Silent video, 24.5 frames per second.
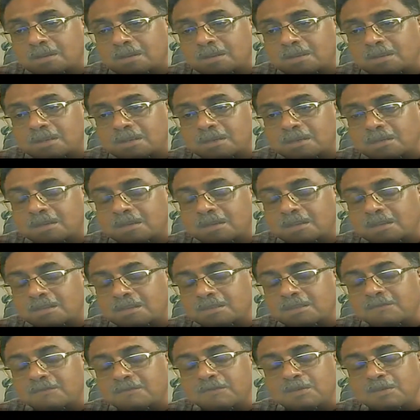
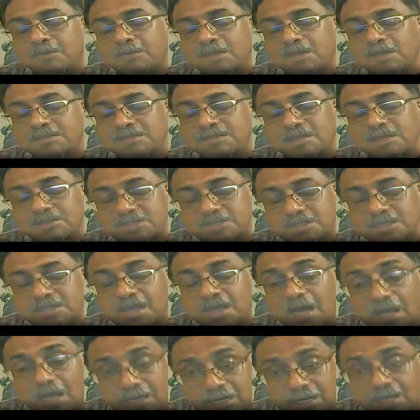they will be searching the
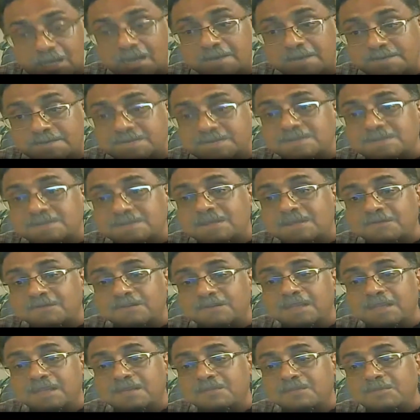archives of
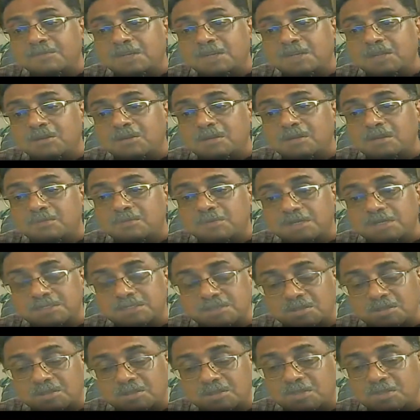that particular press
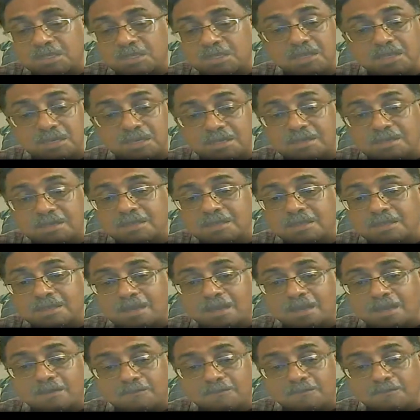or the media
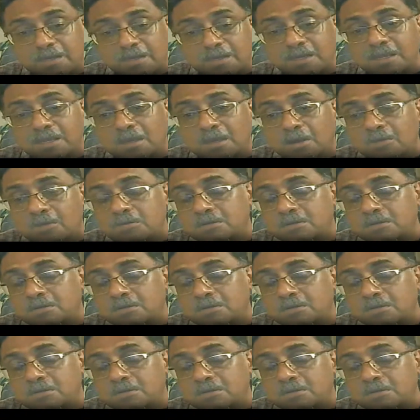and finding